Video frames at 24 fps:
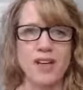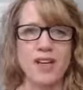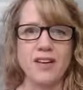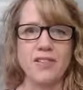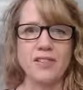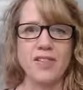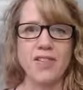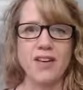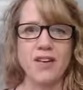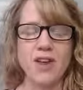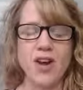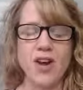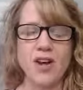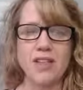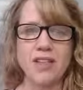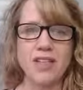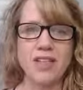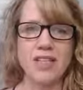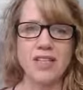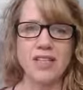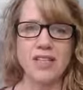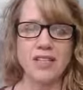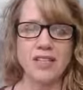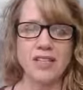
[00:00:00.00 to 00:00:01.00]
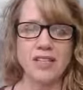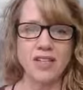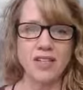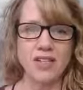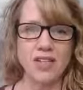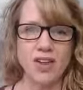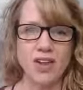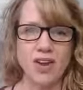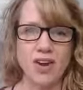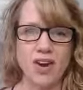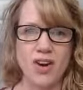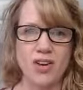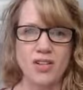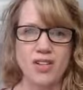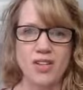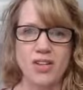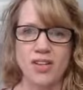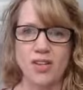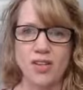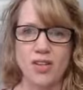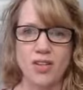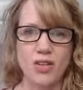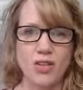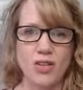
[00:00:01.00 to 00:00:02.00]
if they're not seeing consistent
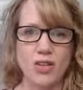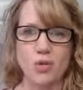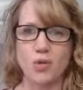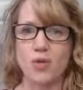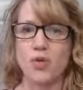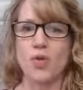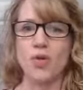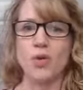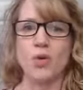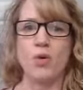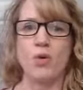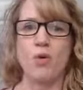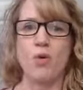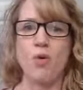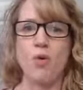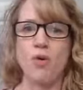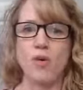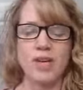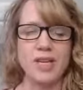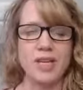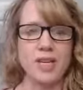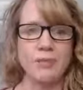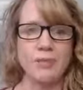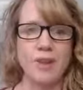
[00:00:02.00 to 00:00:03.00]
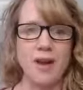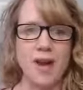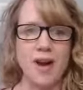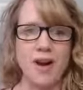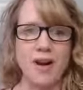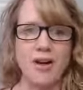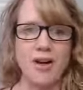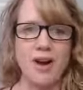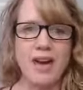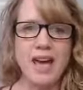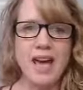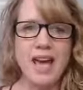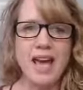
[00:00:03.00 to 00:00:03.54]
content on social or email.